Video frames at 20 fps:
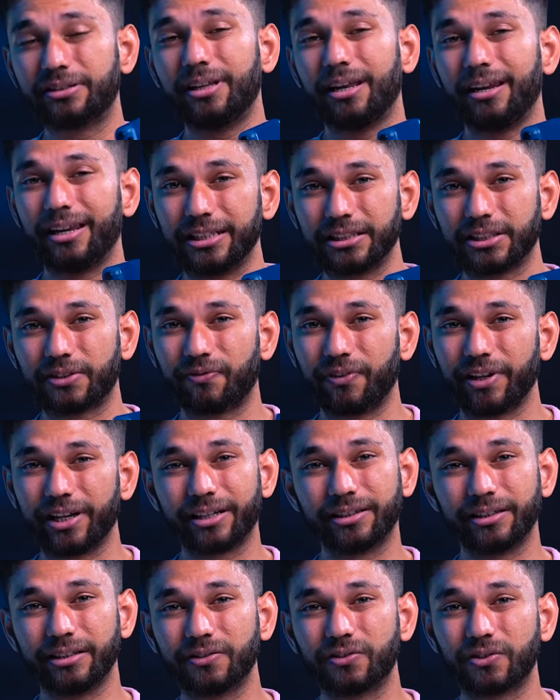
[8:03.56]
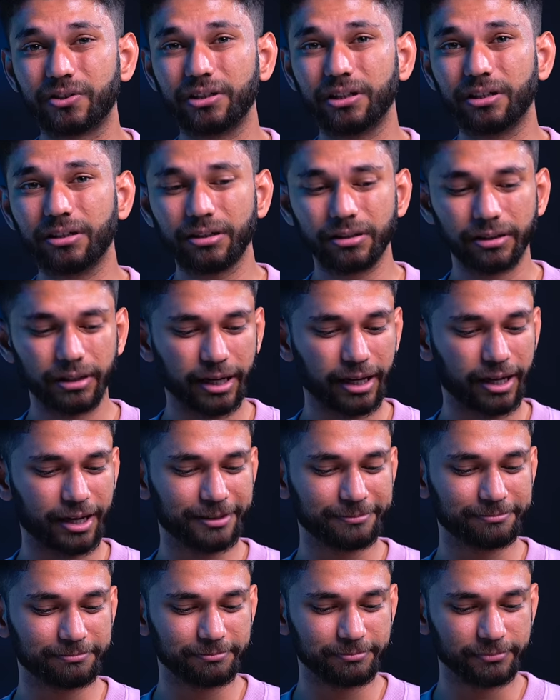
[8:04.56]
the lens flare this year.
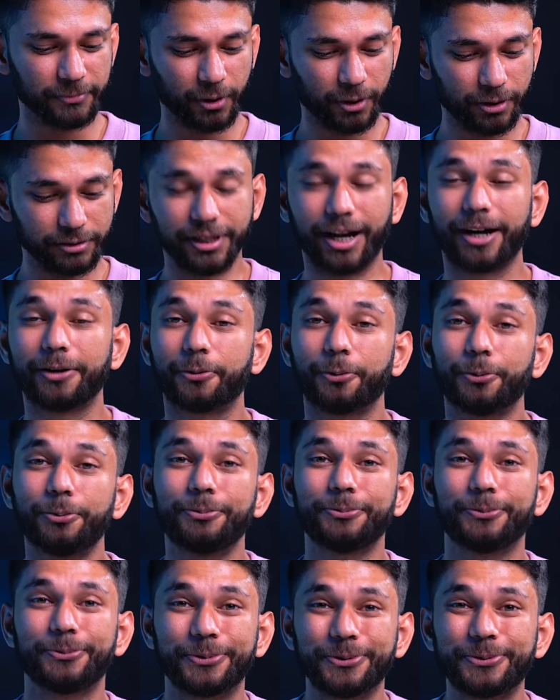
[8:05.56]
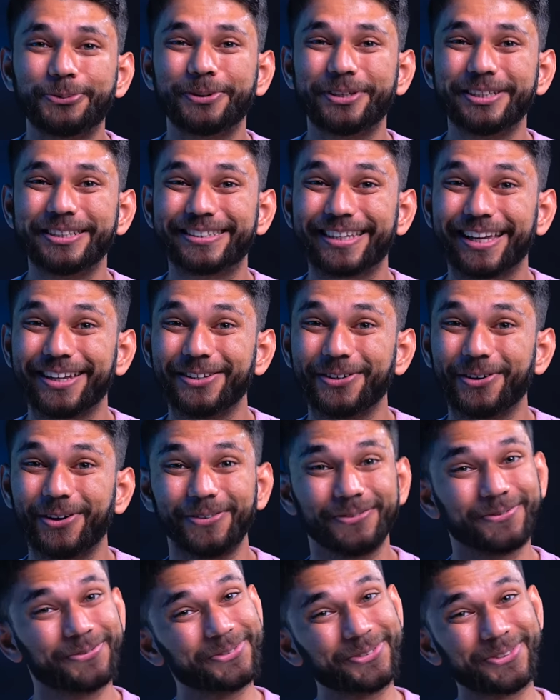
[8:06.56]
And on that note, this is Vidi signing
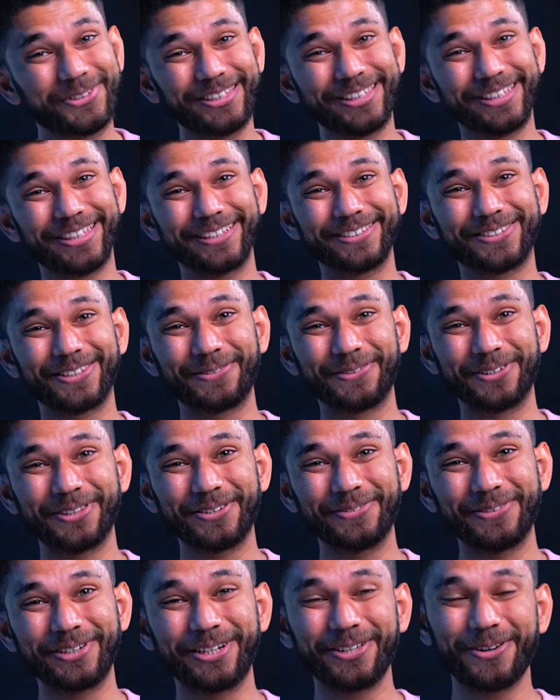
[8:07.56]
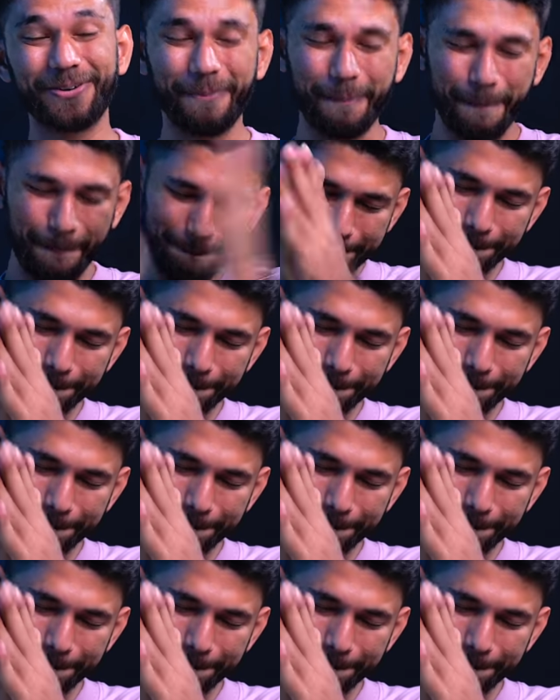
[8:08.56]
off. See ya in some other video.